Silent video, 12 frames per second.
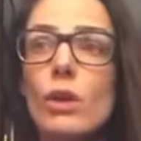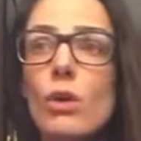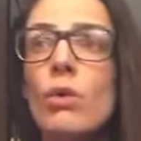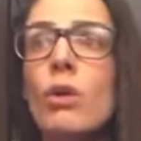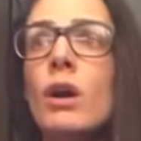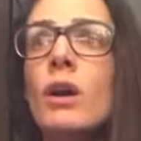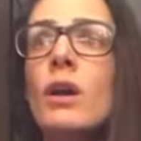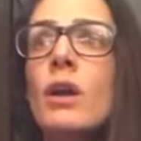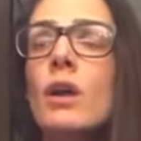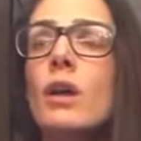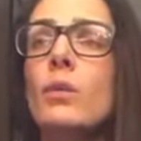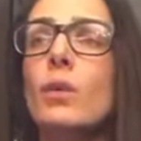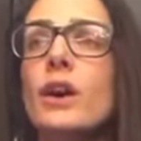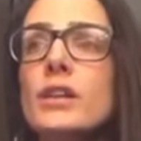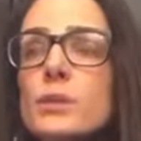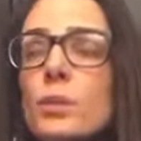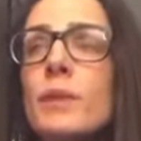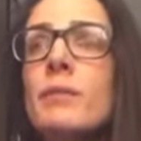or
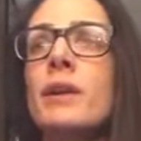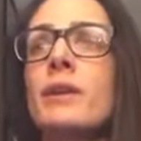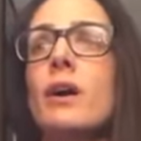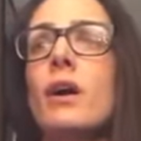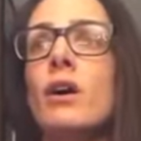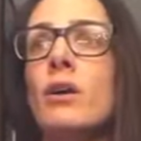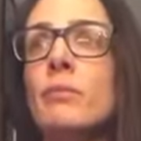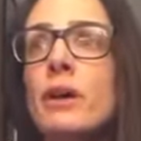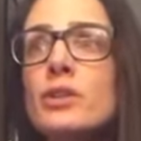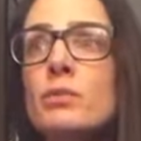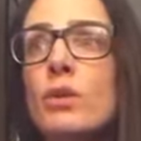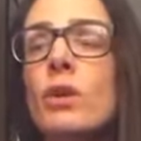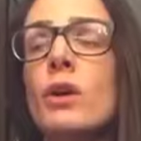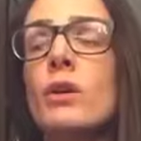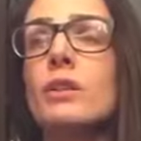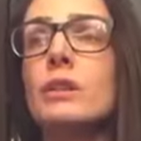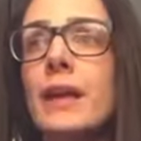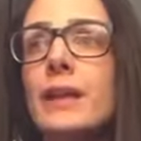whereas women are much
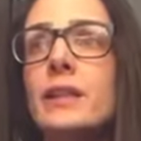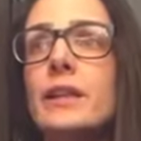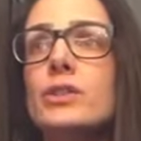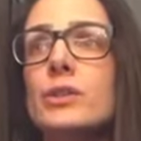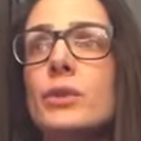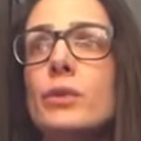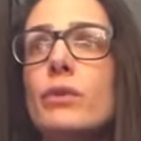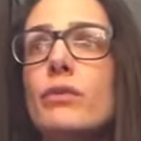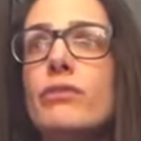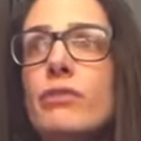more likely to